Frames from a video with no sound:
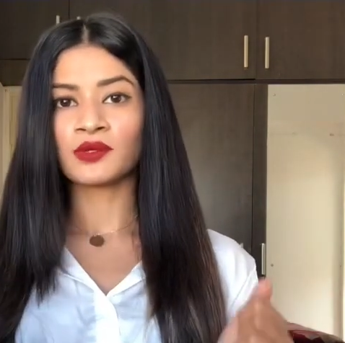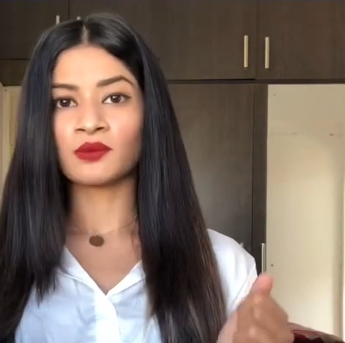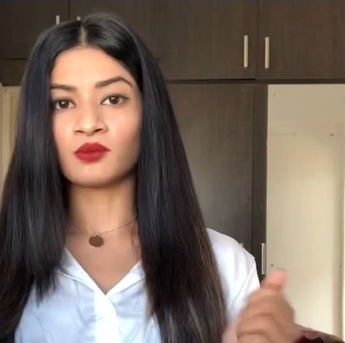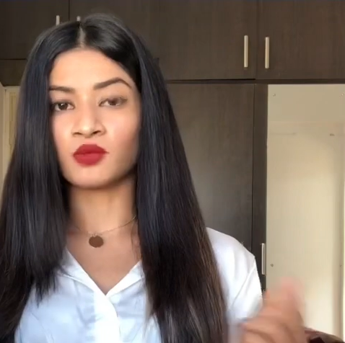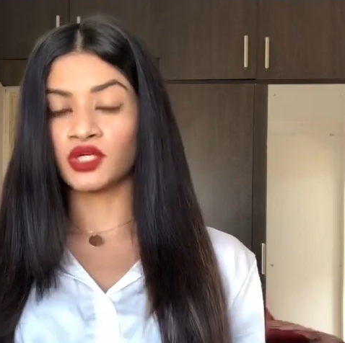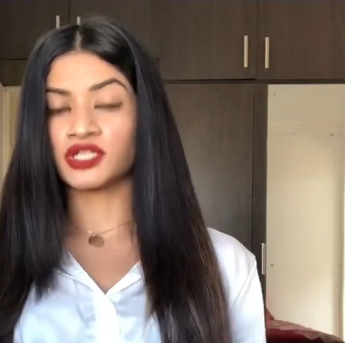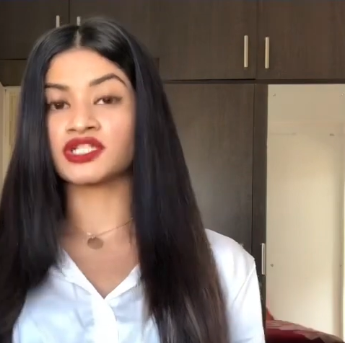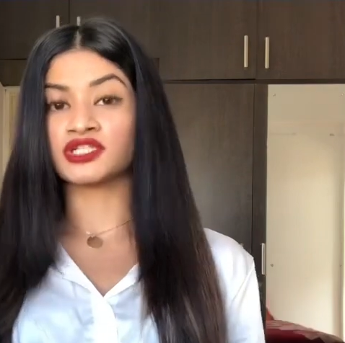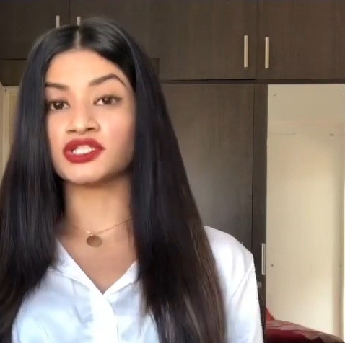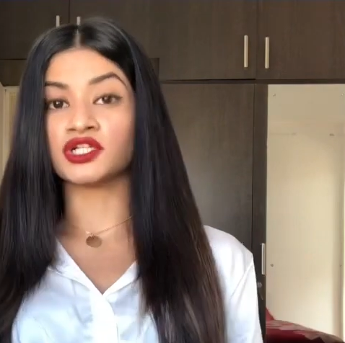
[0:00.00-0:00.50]

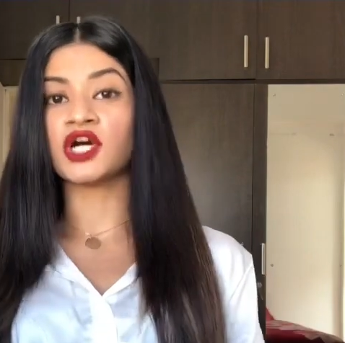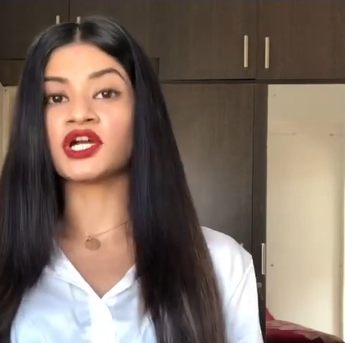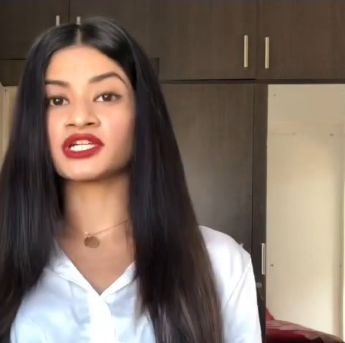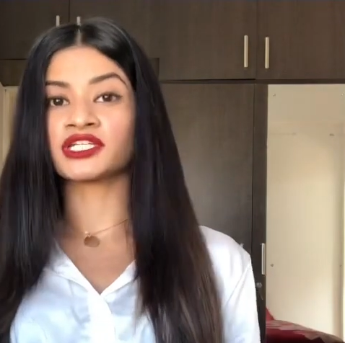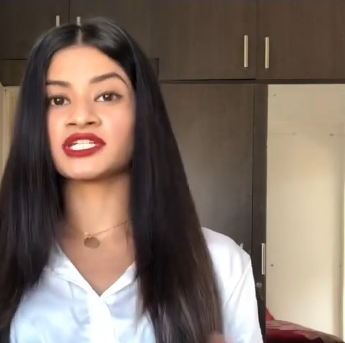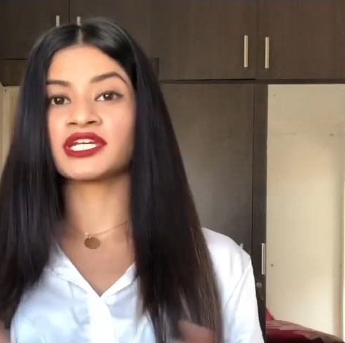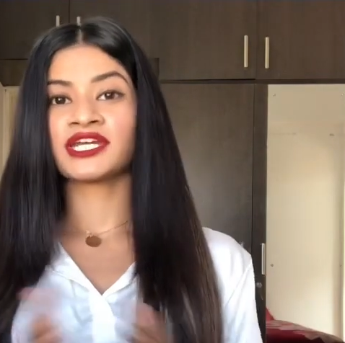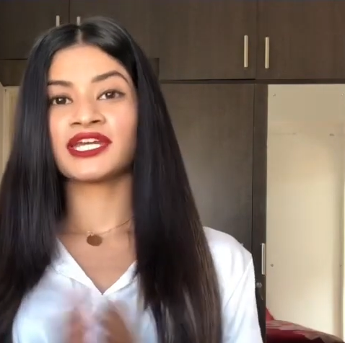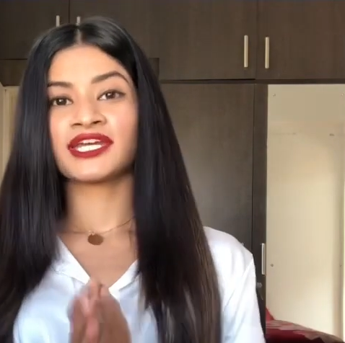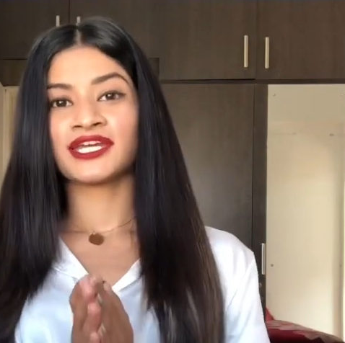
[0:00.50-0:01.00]

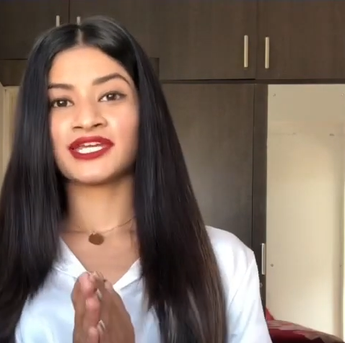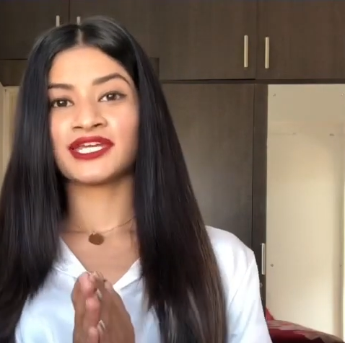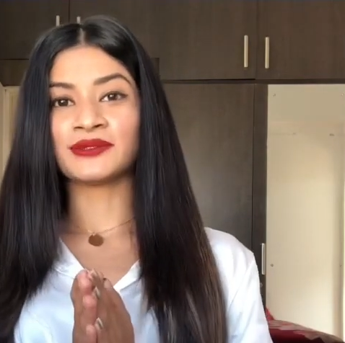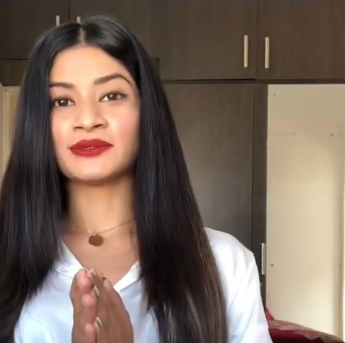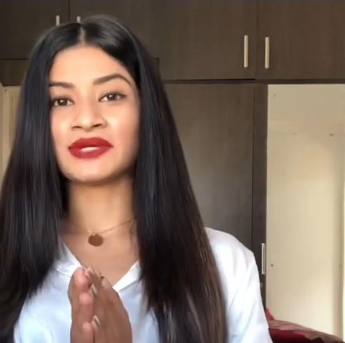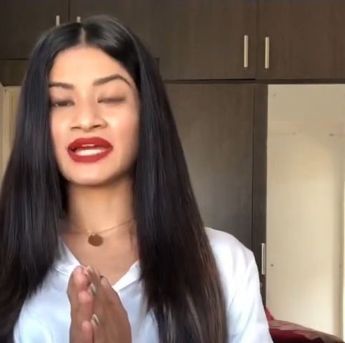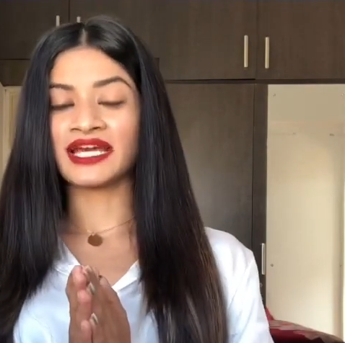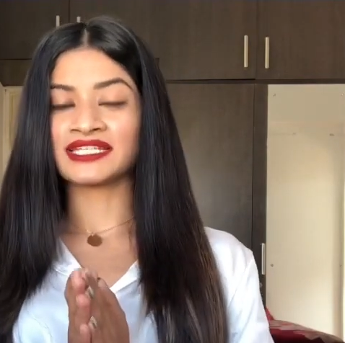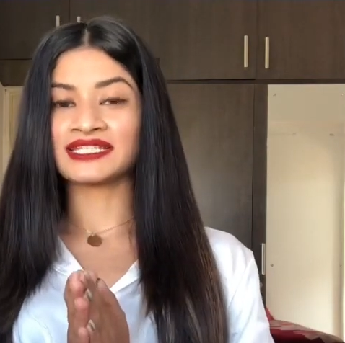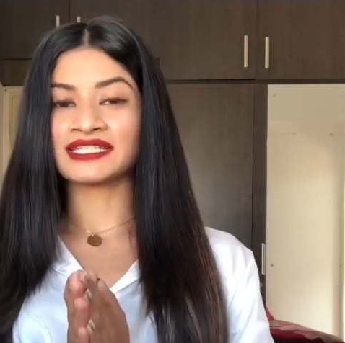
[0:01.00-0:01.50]
whatnot, you
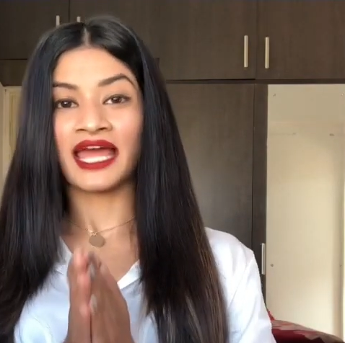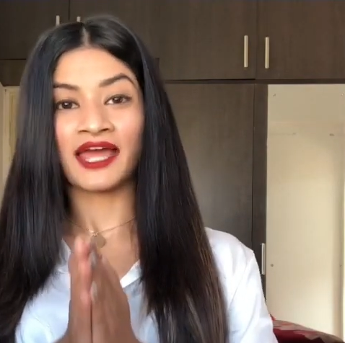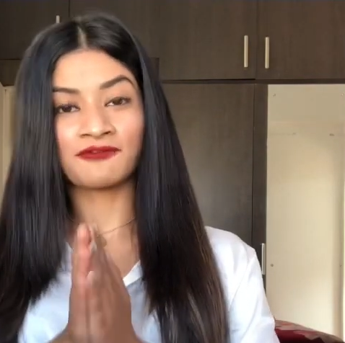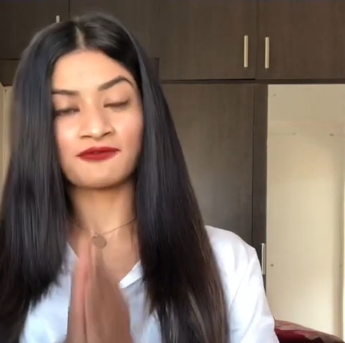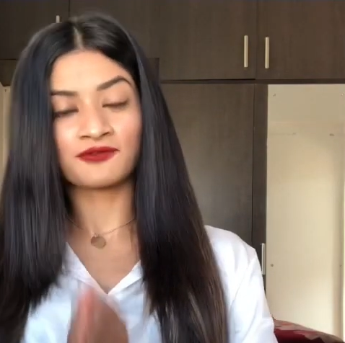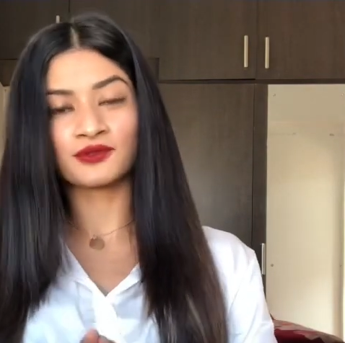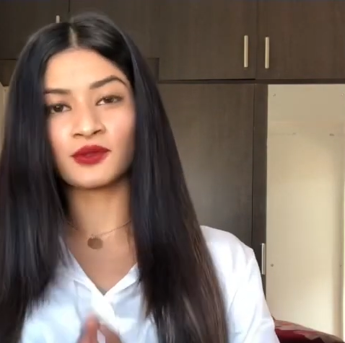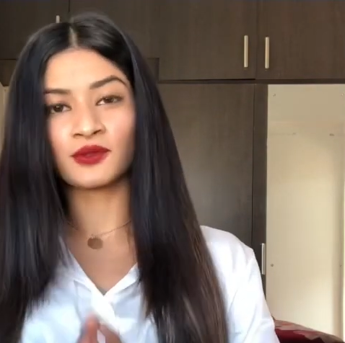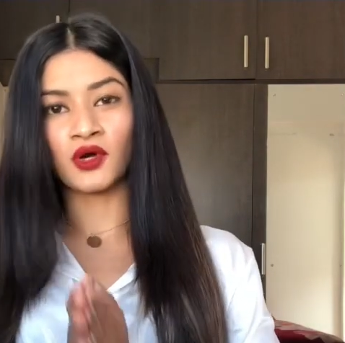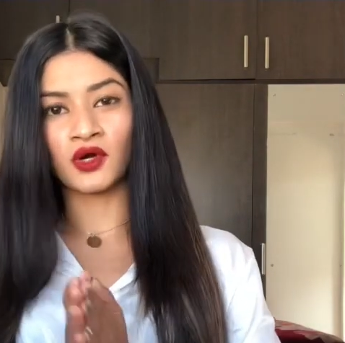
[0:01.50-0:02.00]
guys
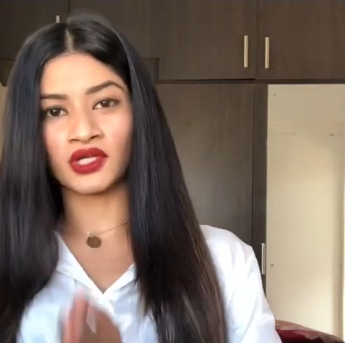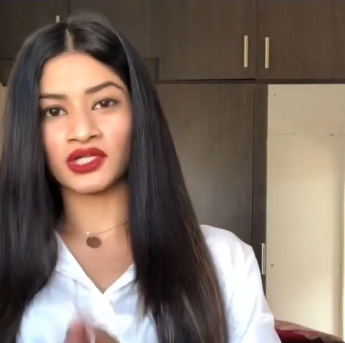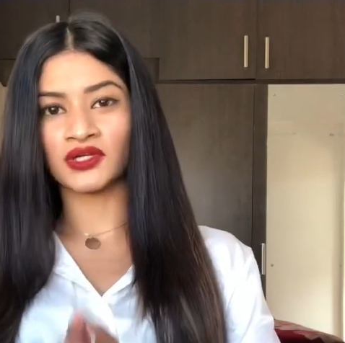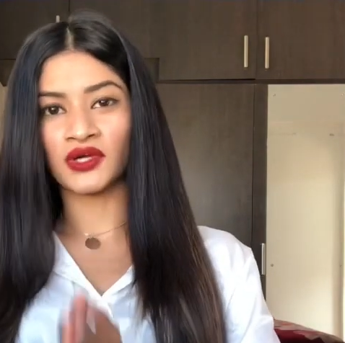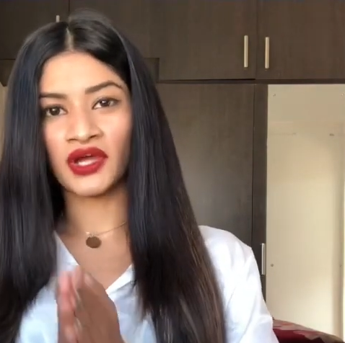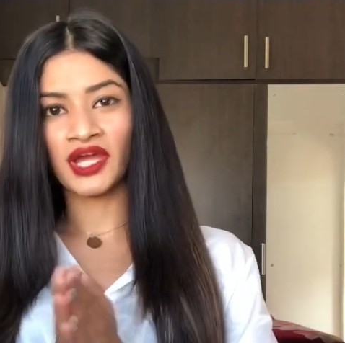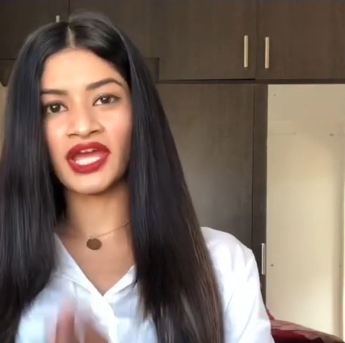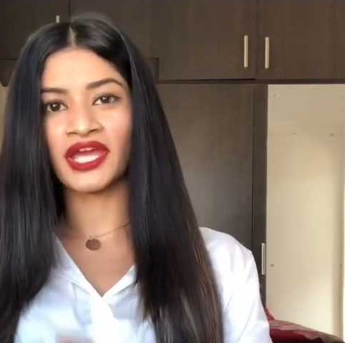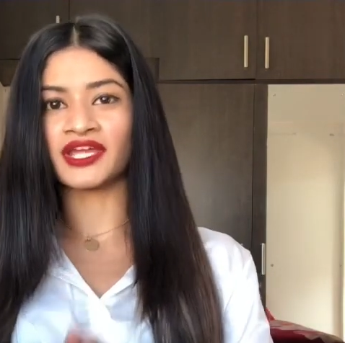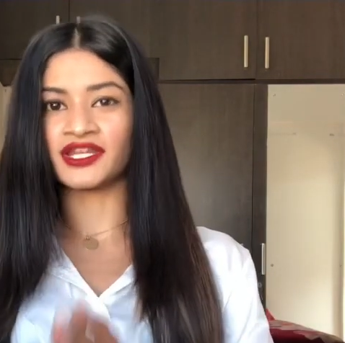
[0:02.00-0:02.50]
have to oil your
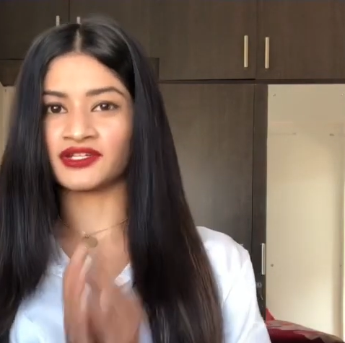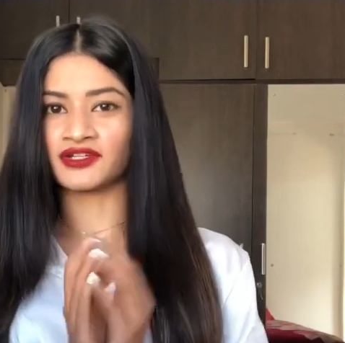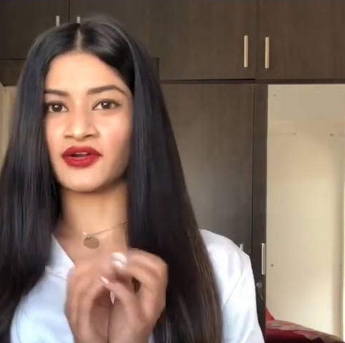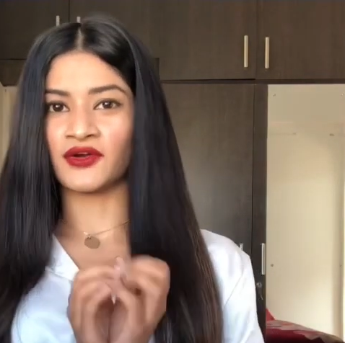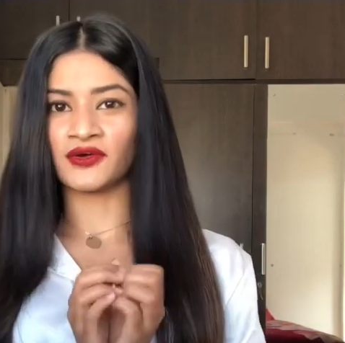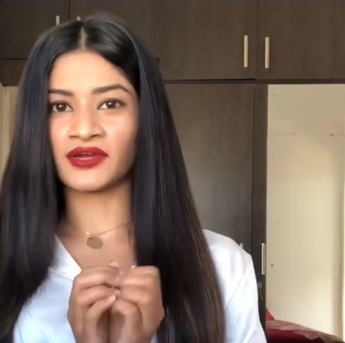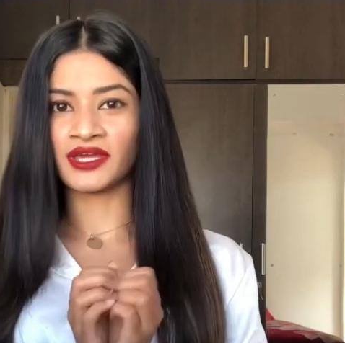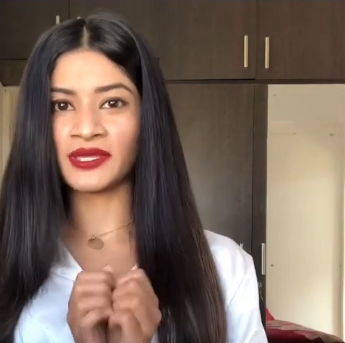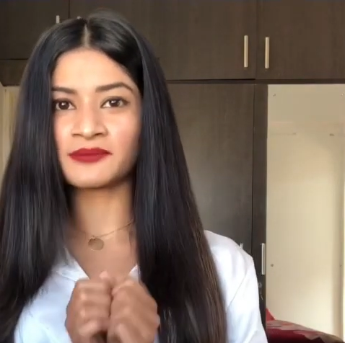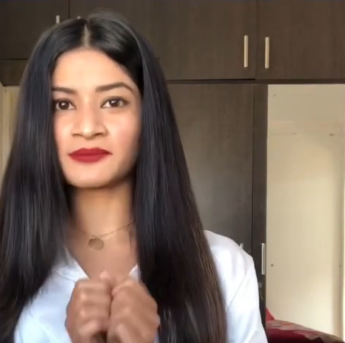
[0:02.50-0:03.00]
hair,
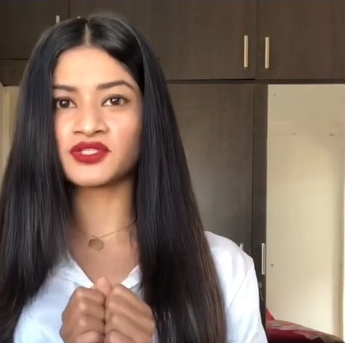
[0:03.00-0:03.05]
okay?